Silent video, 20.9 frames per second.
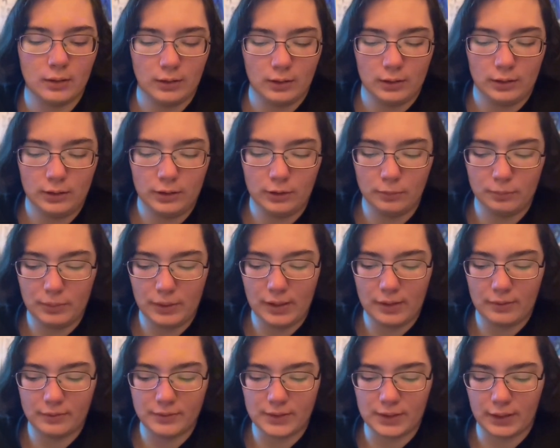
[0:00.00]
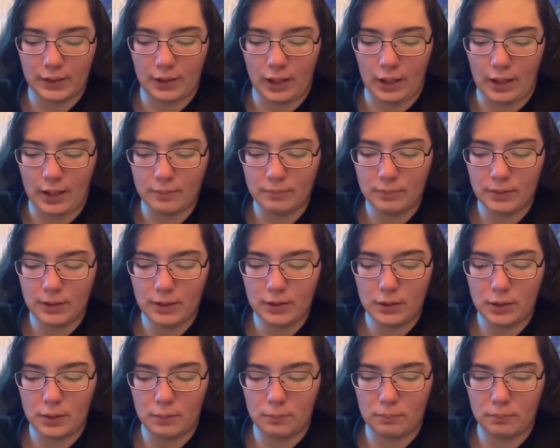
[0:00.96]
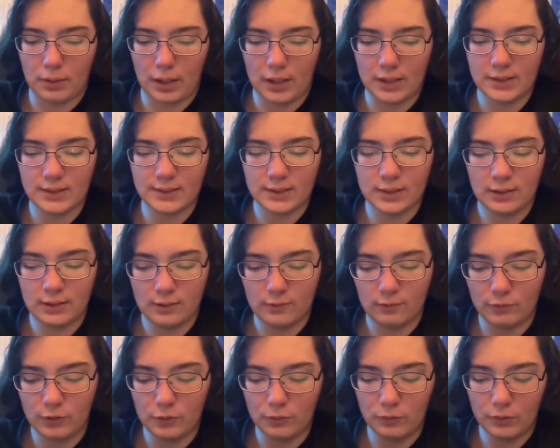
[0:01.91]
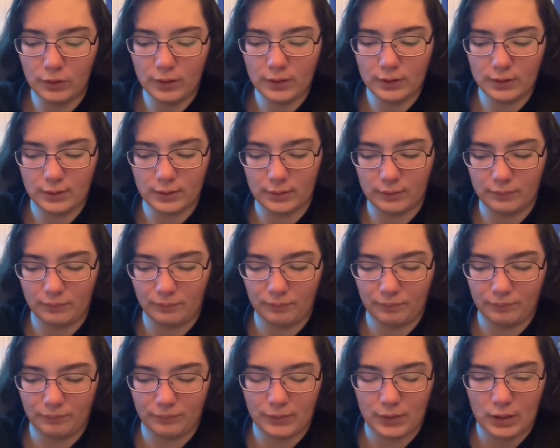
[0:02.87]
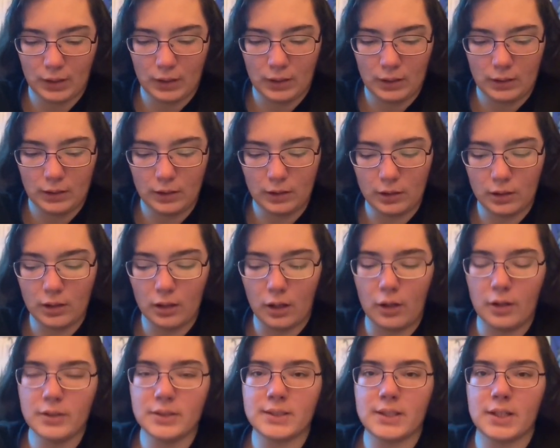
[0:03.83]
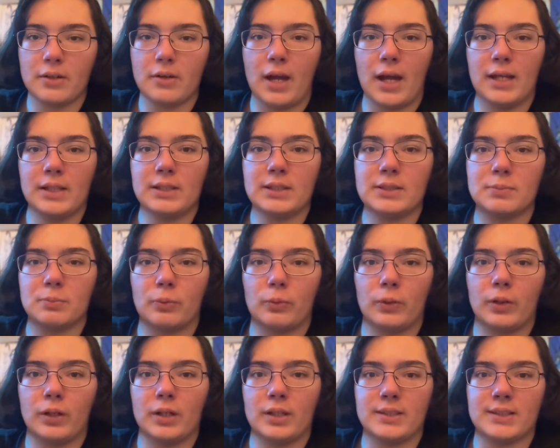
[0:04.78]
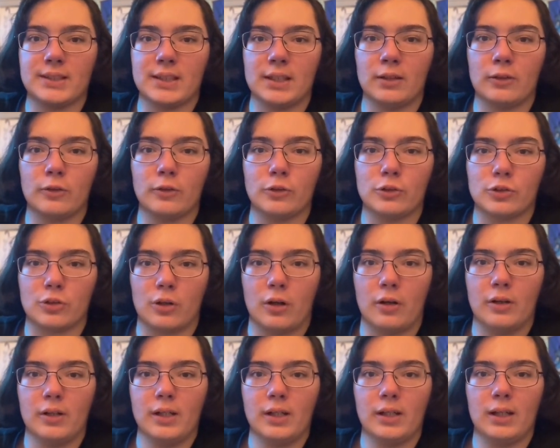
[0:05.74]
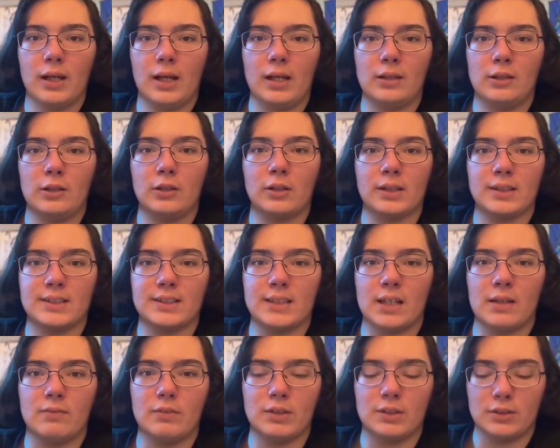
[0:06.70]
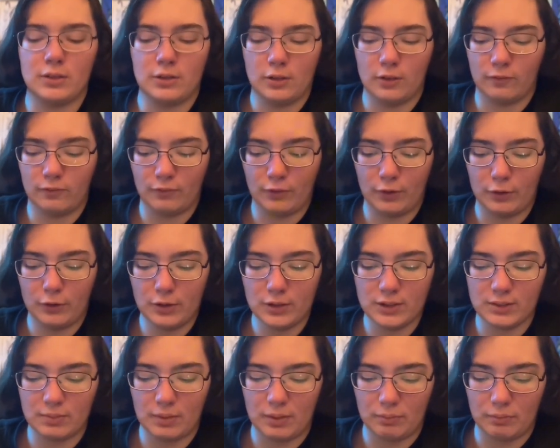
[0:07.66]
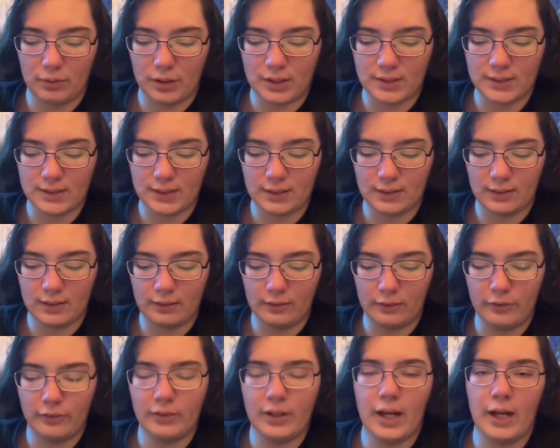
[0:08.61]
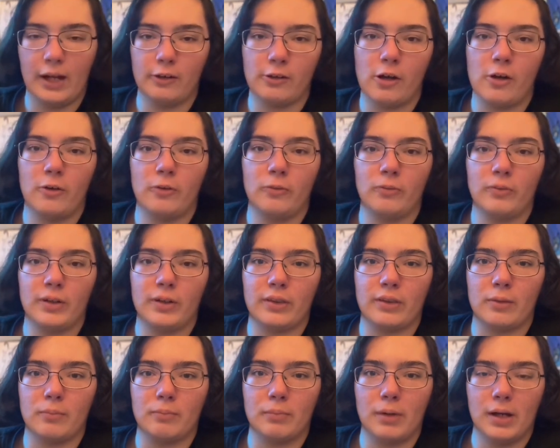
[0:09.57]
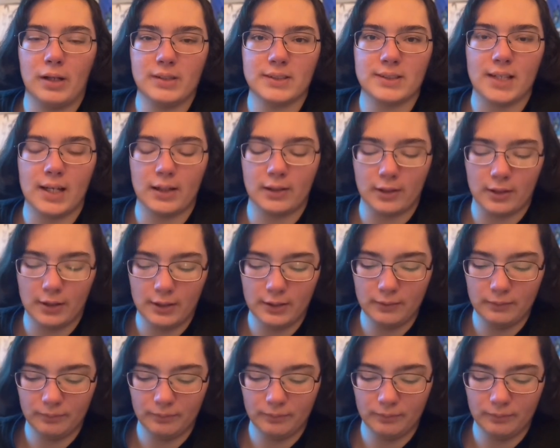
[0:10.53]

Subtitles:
you'll be able to copy and paste it if you want. You can also export a single drawing, and you can save it to your photos by pressing the little arrow with the box icon.